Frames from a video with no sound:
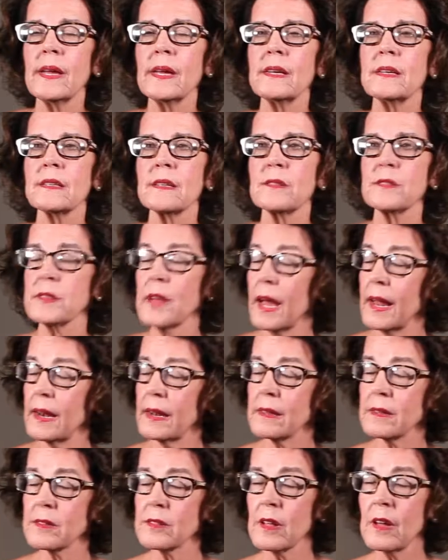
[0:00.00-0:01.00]
into
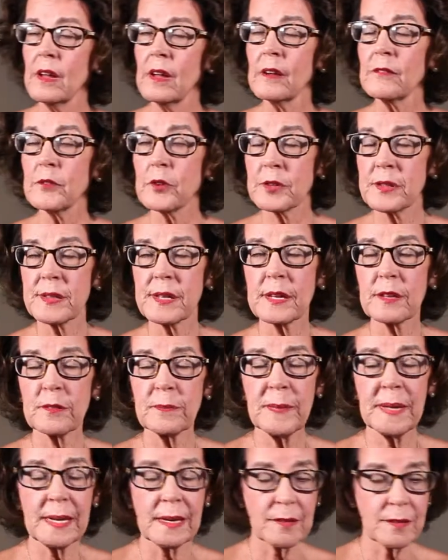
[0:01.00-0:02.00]
silence for 6
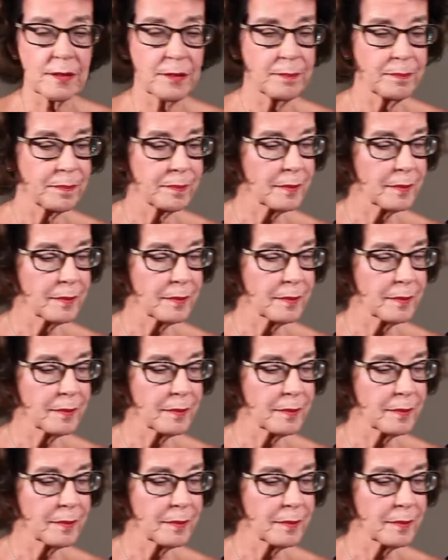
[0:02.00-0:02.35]
minutes.